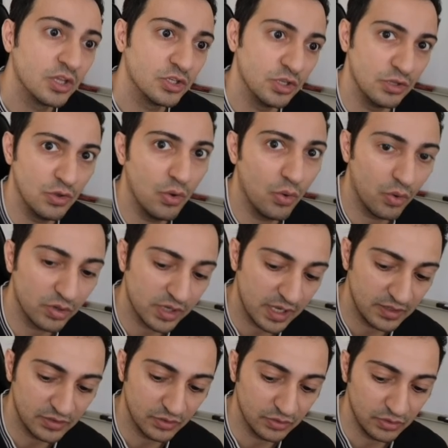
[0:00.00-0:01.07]
you know,
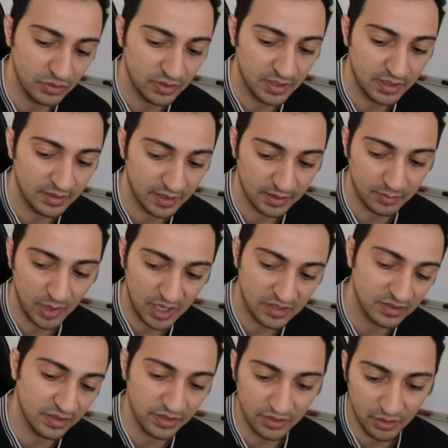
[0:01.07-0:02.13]
okay, so you can like
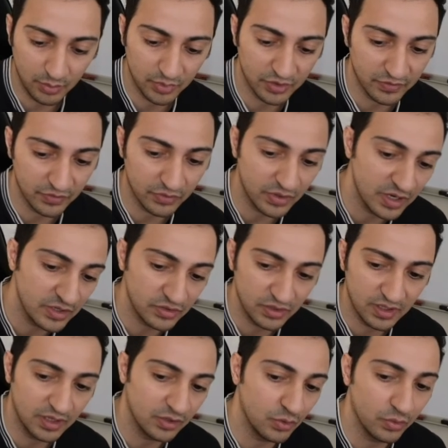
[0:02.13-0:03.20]
based on the number of arrays,
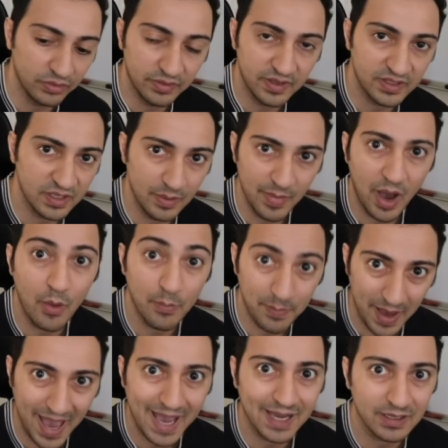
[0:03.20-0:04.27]
you can go this amount
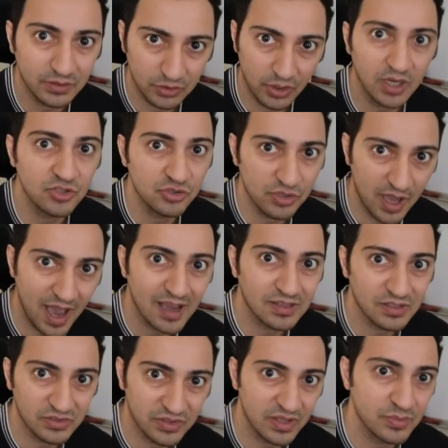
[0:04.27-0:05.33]
back to actually
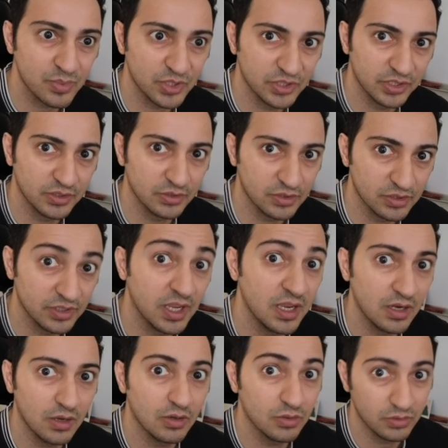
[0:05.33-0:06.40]
access that particular
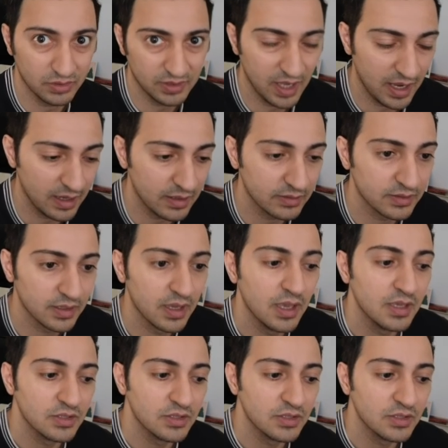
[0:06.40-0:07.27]
data or date.